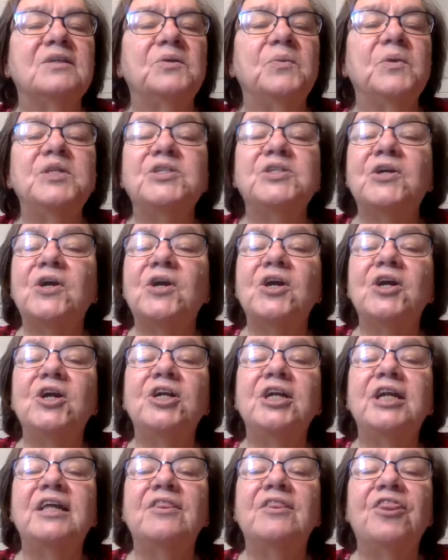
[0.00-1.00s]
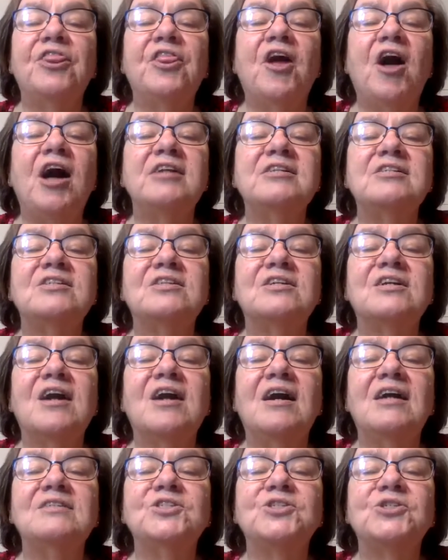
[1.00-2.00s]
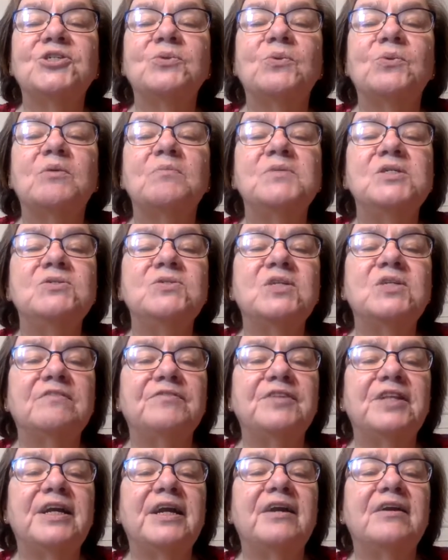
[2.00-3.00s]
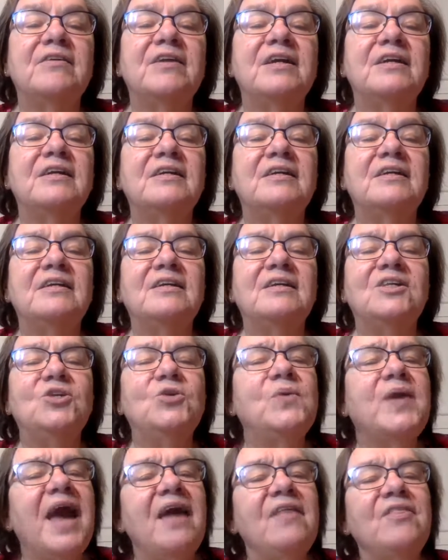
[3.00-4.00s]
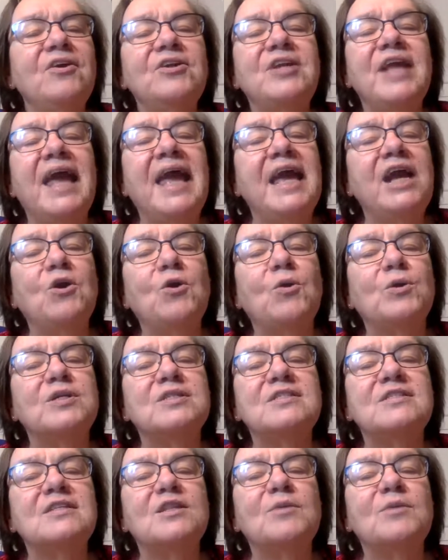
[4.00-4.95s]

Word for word: Return in thought to the concert where music flared. You gathered acorns in the